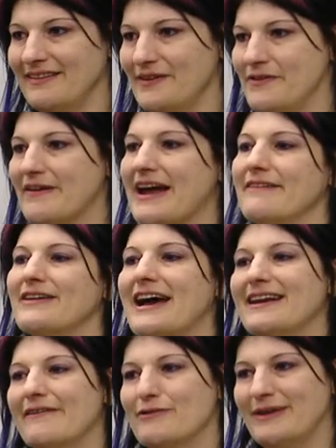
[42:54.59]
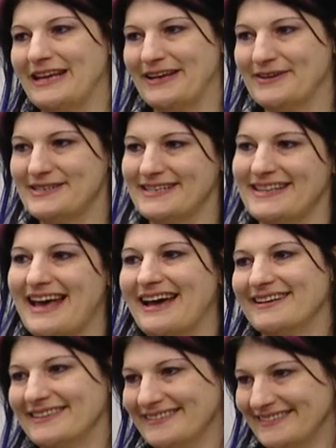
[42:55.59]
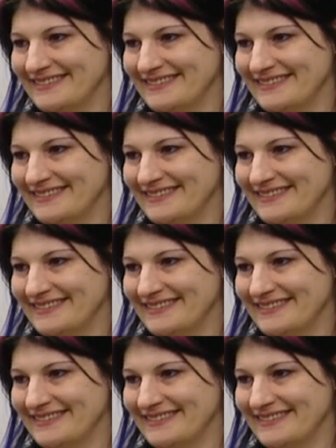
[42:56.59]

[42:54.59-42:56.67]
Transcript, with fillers: you've kind of gotten everybody used to that